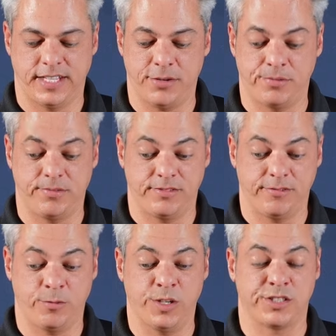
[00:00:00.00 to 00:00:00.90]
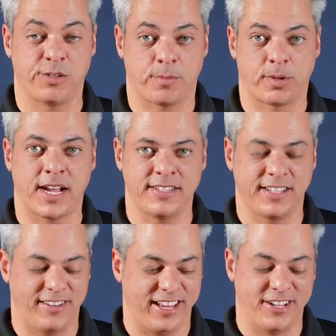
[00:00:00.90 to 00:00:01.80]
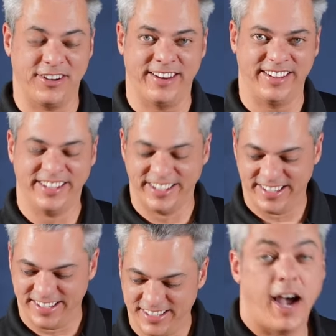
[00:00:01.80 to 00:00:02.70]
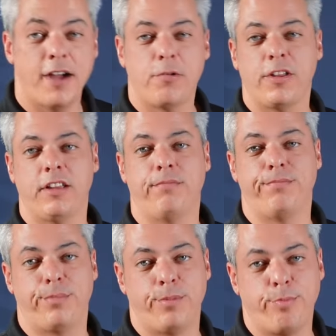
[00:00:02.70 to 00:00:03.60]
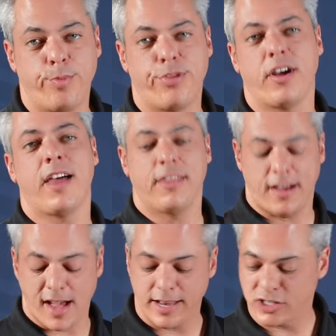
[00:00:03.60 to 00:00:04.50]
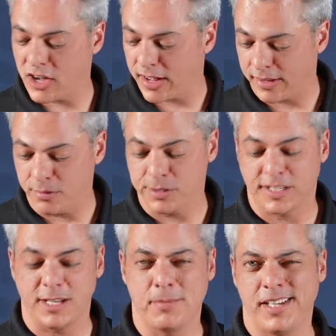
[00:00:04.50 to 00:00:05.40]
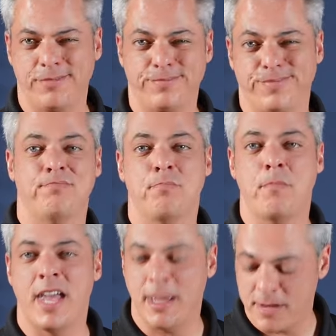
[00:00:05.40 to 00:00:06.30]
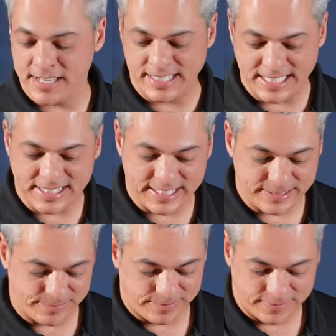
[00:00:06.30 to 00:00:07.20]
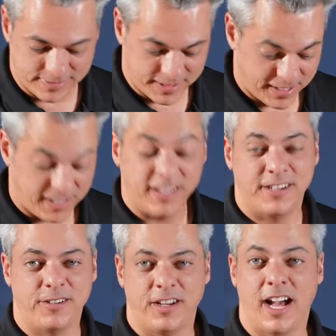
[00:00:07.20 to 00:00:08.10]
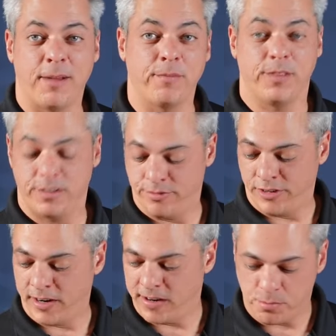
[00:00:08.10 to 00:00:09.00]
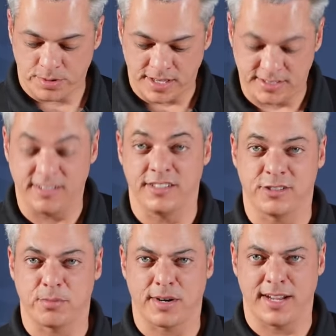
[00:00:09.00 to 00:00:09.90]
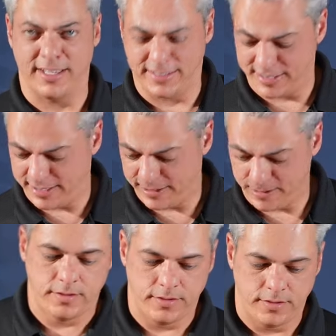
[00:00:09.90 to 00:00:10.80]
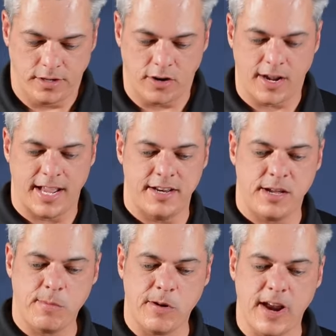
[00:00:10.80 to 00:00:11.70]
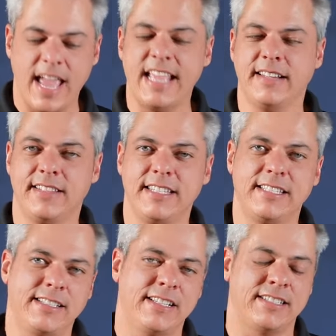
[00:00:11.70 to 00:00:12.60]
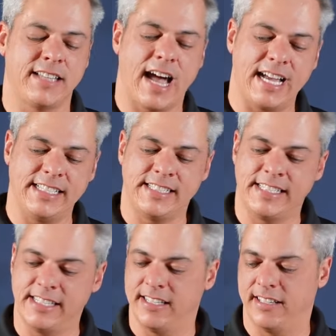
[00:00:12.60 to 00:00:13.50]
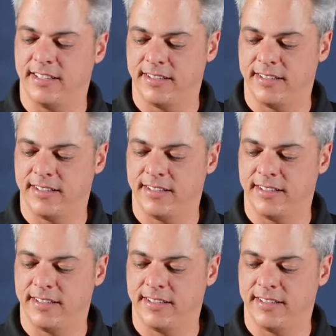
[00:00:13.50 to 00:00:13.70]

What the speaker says: That was surprisingly good. I really thought the hot chocolate was going to be maybe decent. I'm very pleasantly surprised. All right, number 18 is iced tea.